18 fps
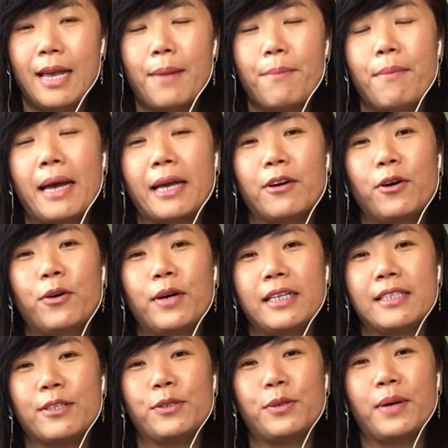My goal
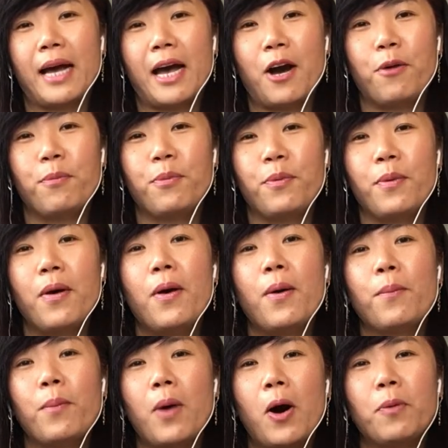is to help
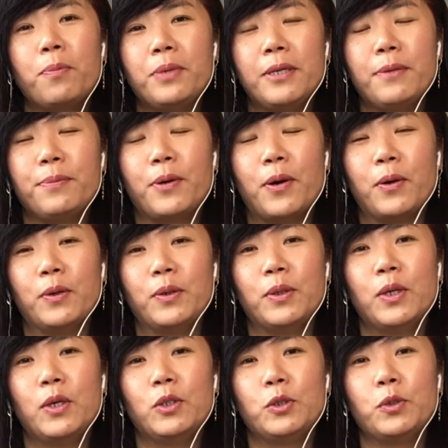more
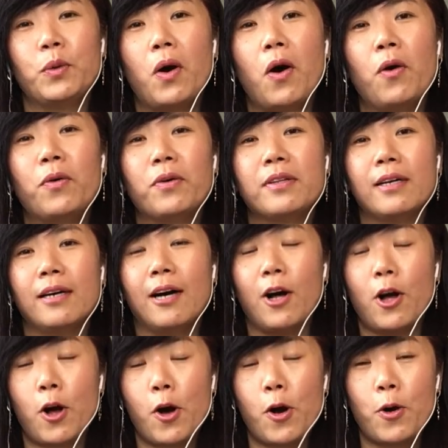people to own a
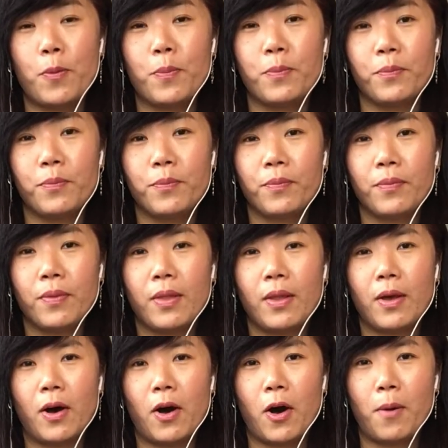home
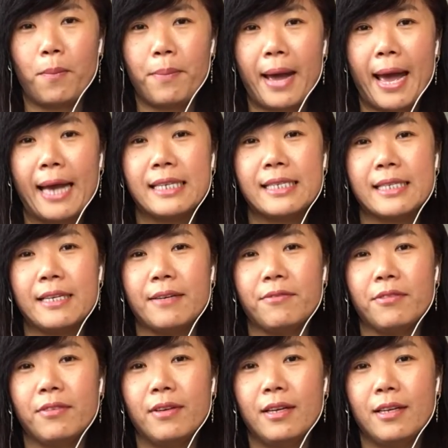or
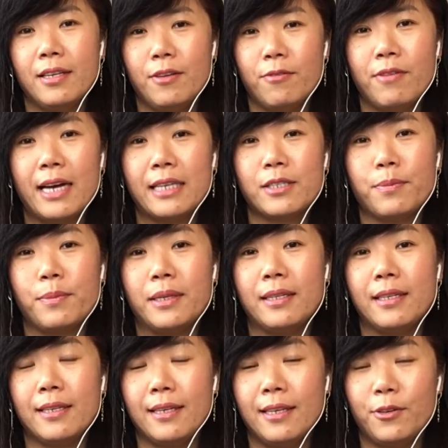passive
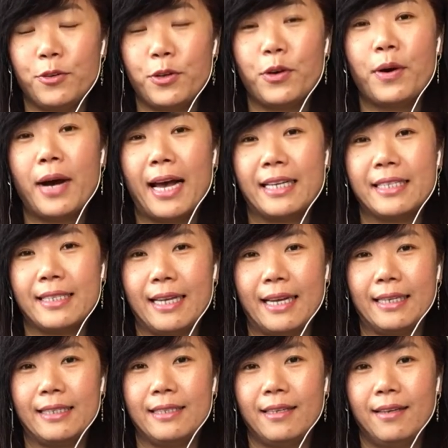investment in real
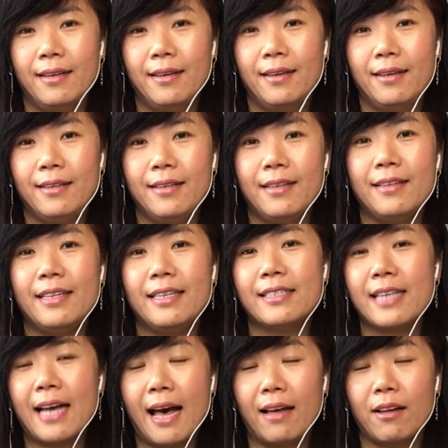estate in
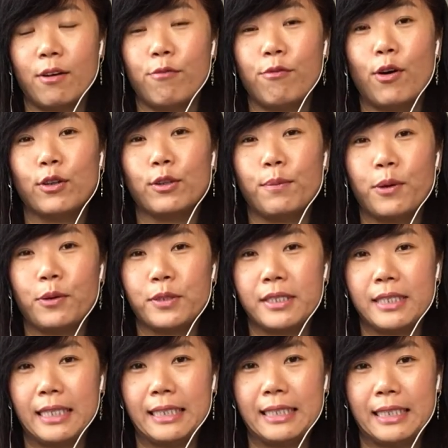this unaffordable
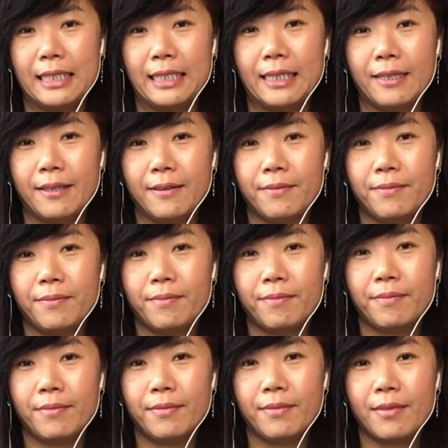city.
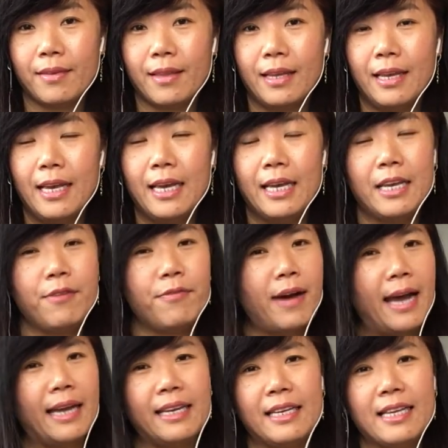If
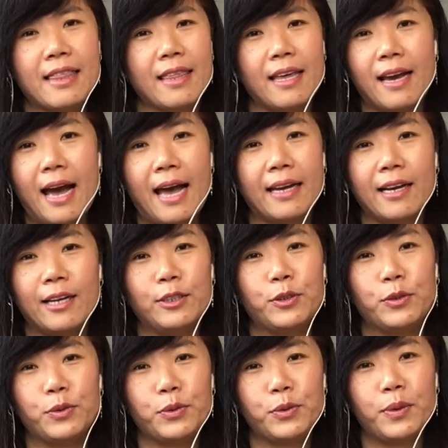anything I can
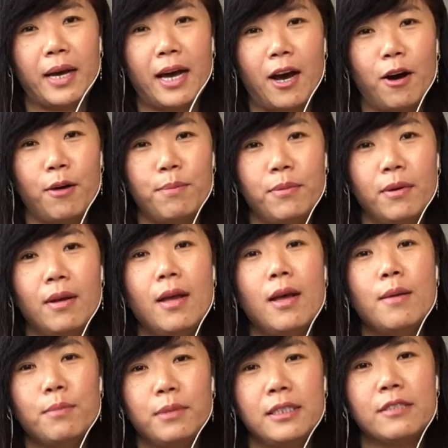do to help,
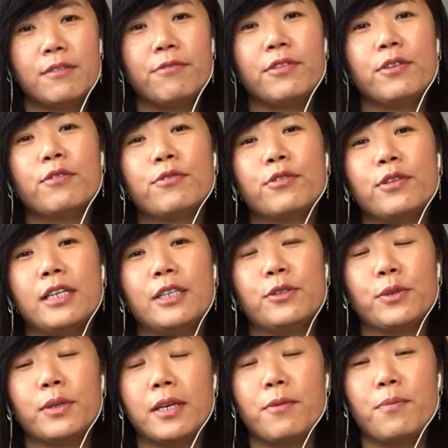please feel free
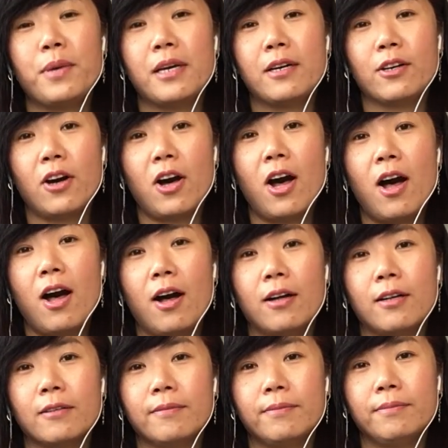to give me a
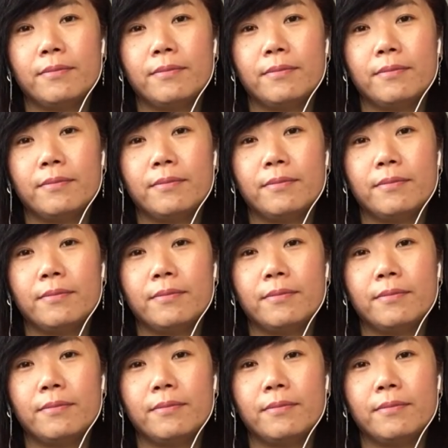call